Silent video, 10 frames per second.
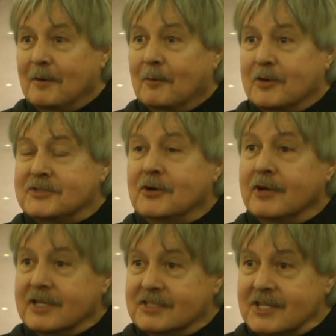We're still
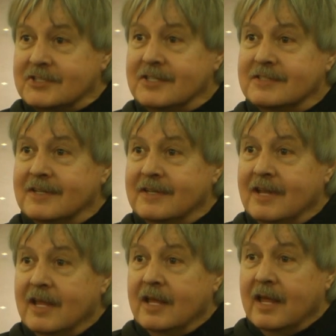in existence, and
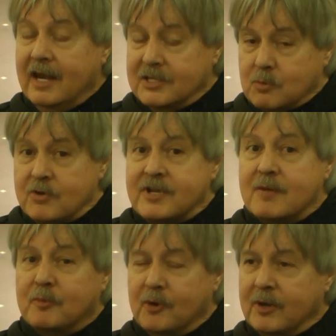it's worked
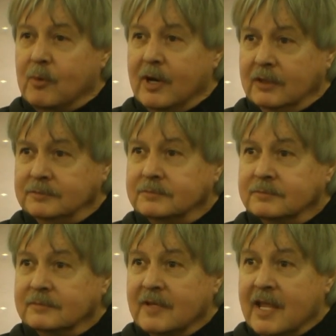out pretty well.
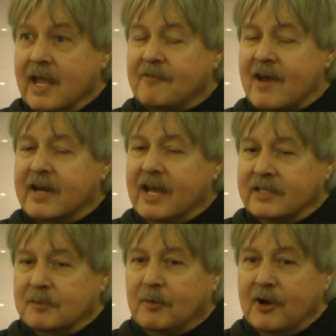If I'd have
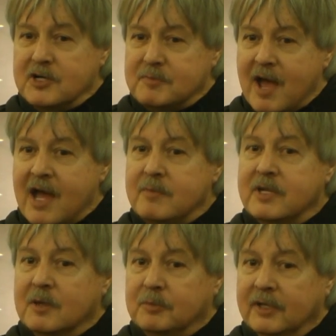got the players behind
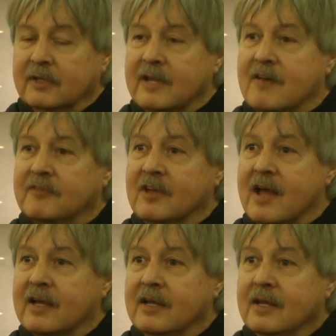me completely, I feel
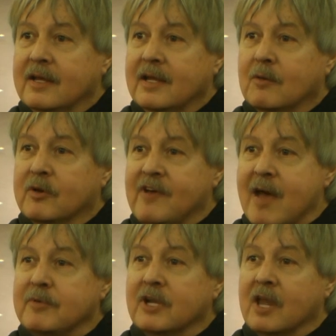like it would have
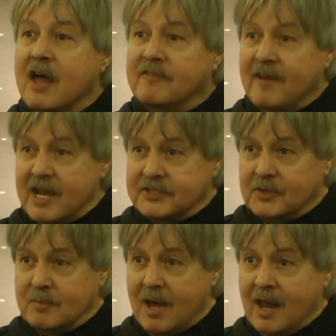happened a lot
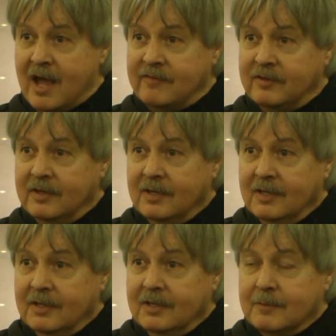faster in my life,
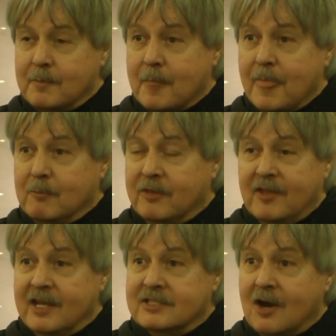but
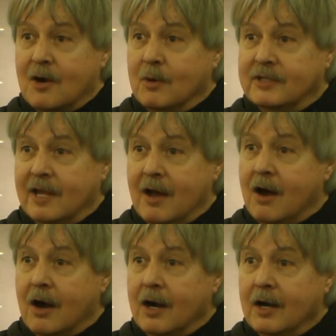things are what they
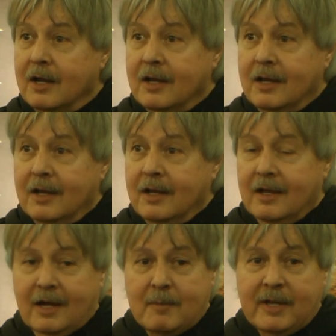are.
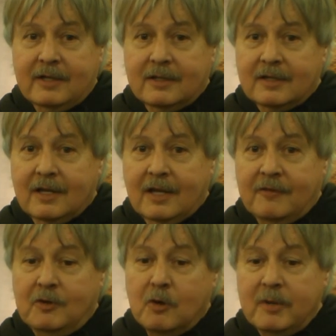I mean,
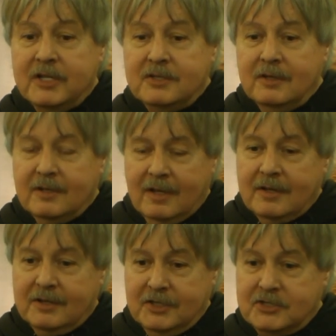if you want me
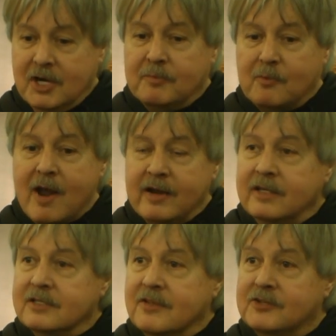to jump right
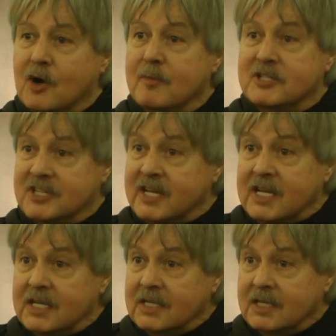into the Derby City,